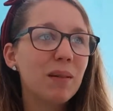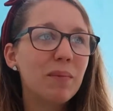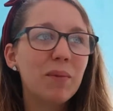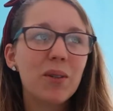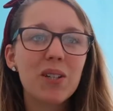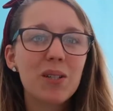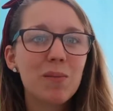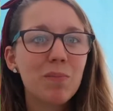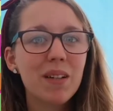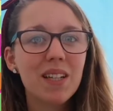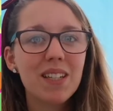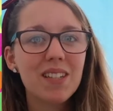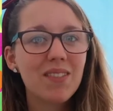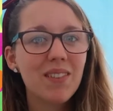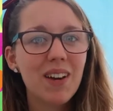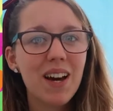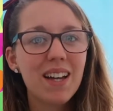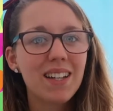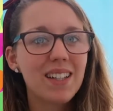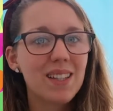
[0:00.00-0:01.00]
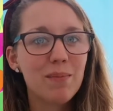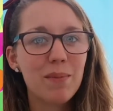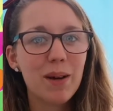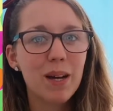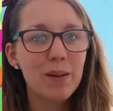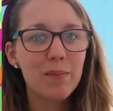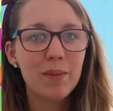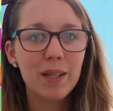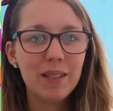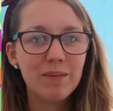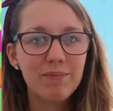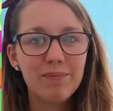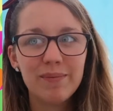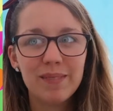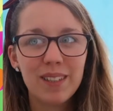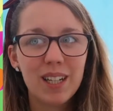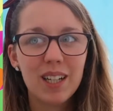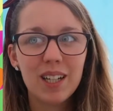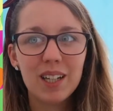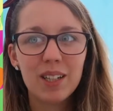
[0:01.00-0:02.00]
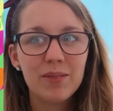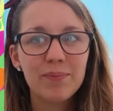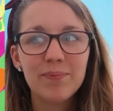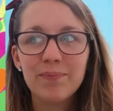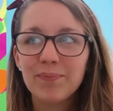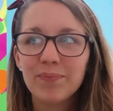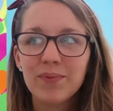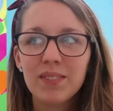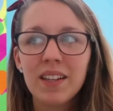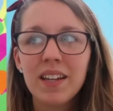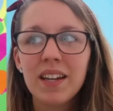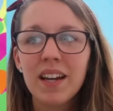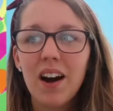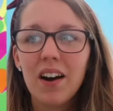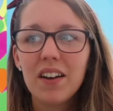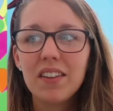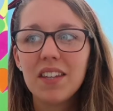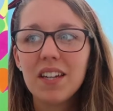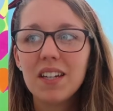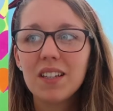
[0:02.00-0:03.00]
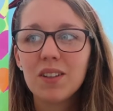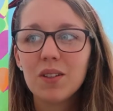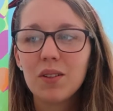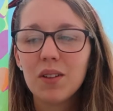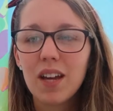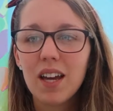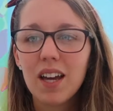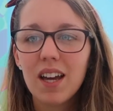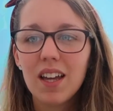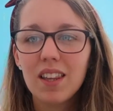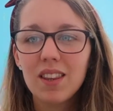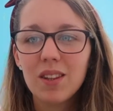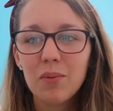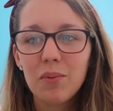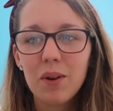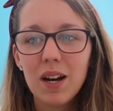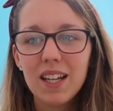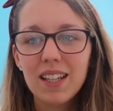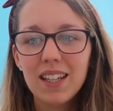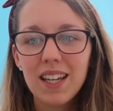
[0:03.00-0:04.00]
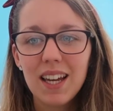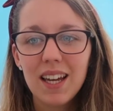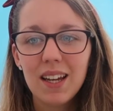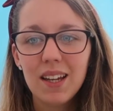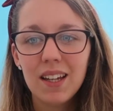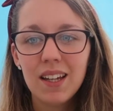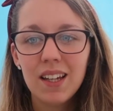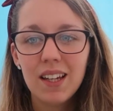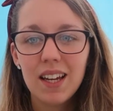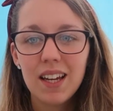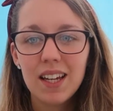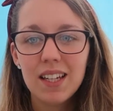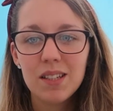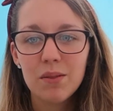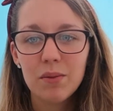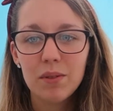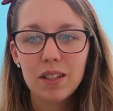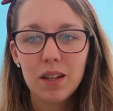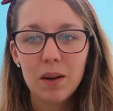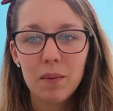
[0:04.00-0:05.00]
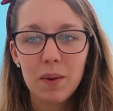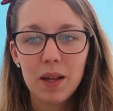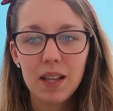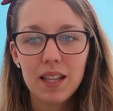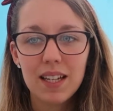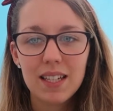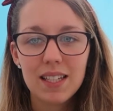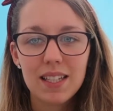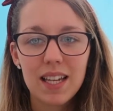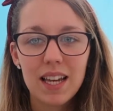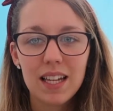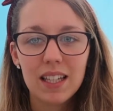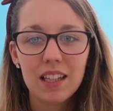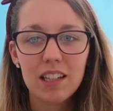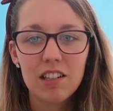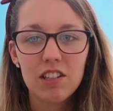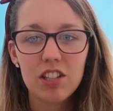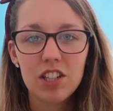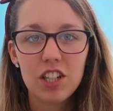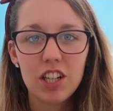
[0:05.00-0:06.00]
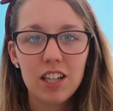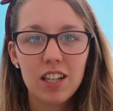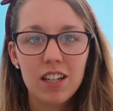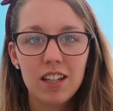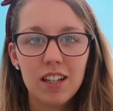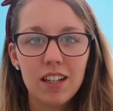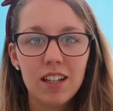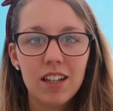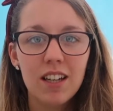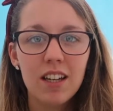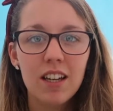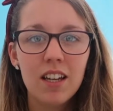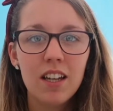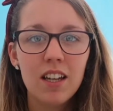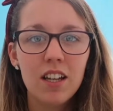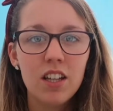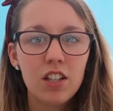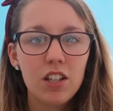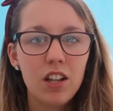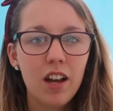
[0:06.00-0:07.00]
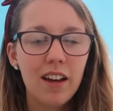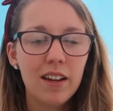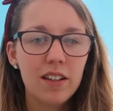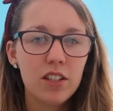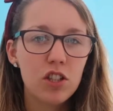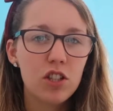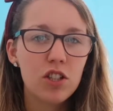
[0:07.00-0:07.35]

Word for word: not his biggest fan at the moment, no. I think the way that he is with Camilla saying that she like